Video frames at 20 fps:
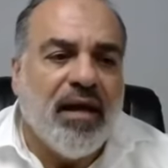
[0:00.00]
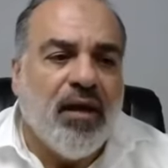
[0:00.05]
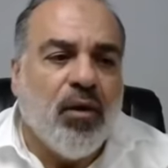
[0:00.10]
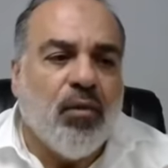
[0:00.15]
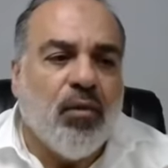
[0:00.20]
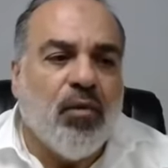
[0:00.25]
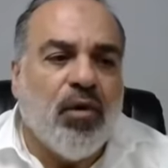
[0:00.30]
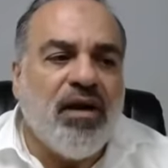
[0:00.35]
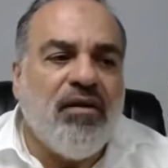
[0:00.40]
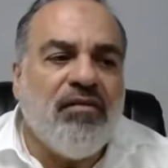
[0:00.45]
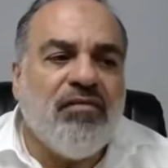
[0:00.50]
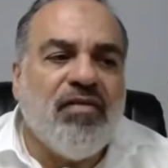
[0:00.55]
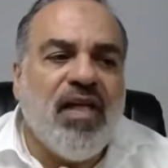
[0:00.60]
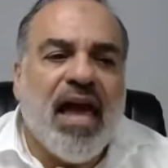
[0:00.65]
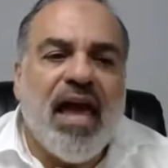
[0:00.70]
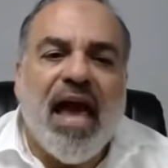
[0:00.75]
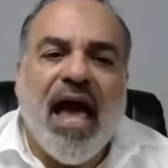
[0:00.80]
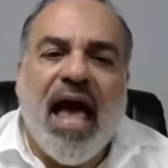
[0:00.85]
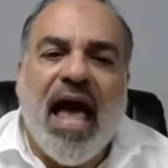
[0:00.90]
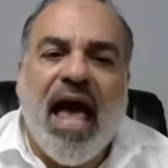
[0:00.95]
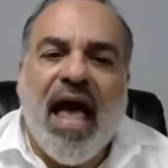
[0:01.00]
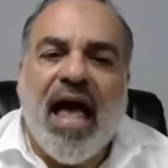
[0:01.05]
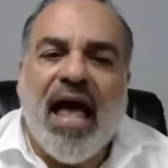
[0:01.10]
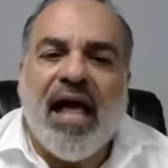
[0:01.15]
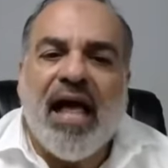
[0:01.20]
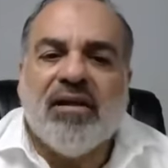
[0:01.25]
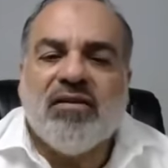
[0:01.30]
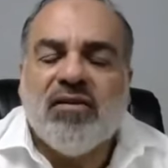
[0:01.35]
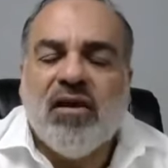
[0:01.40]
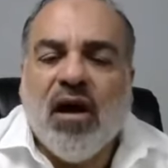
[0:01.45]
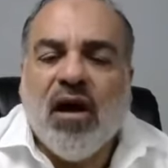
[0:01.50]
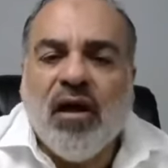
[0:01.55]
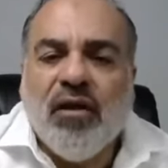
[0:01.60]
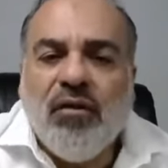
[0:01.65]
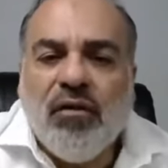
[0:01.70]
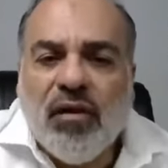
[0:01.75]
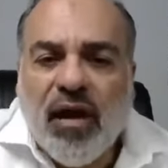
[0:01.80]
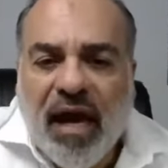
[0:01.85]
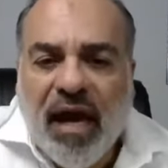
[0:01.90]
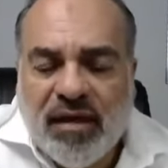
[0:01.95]
What if they had
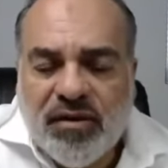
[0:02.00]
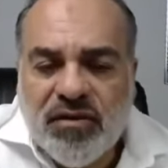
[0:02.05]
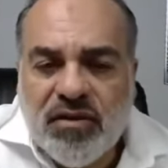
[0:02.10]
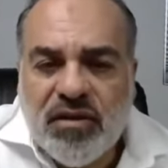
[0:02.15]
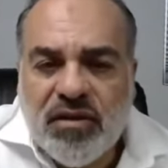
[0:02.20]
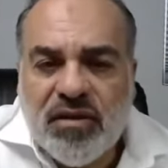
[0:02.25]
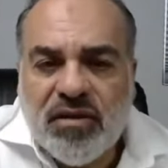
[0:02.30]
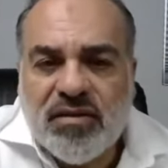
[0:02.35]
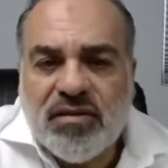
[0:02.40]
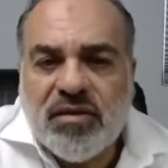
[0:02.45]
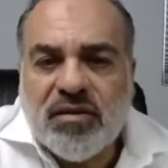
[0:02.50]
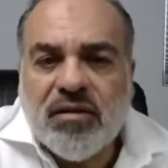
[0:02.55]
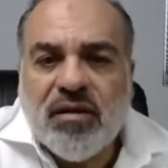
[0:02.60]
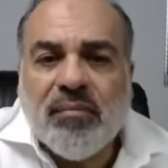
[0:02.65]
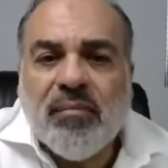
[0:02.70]
other accidents in the